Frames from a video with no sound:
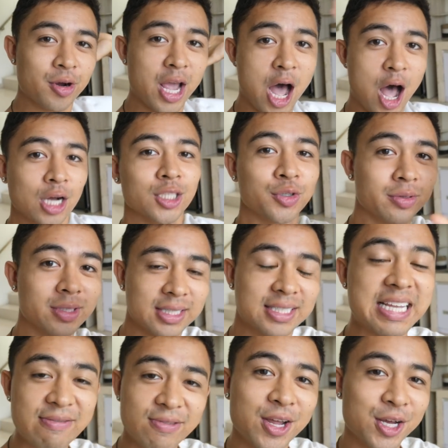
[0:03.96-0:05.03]
earning $100 to
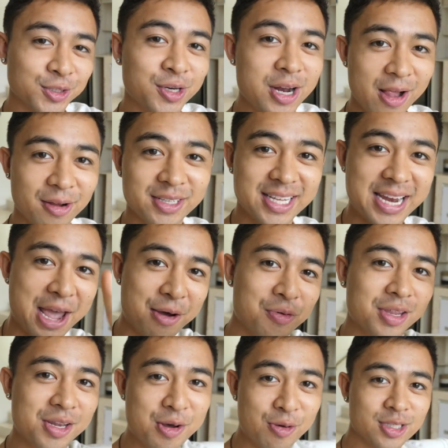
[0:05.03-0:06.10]
$700 a day
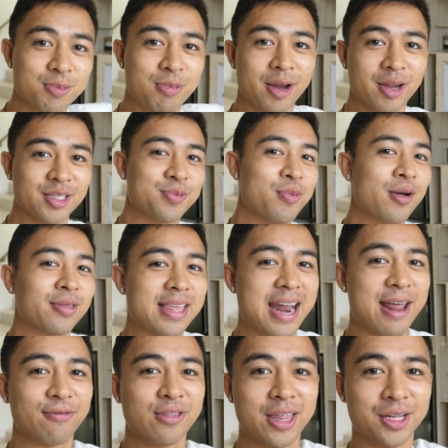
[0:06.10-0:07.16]
with no experience. More at
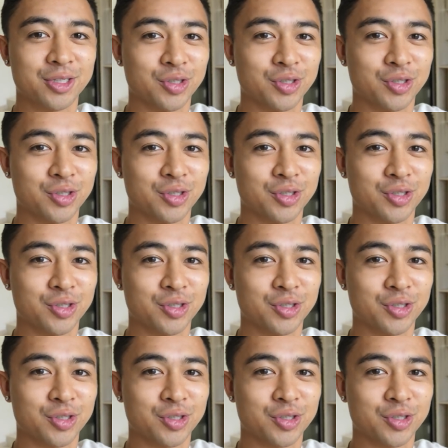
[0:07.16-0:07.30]
that after the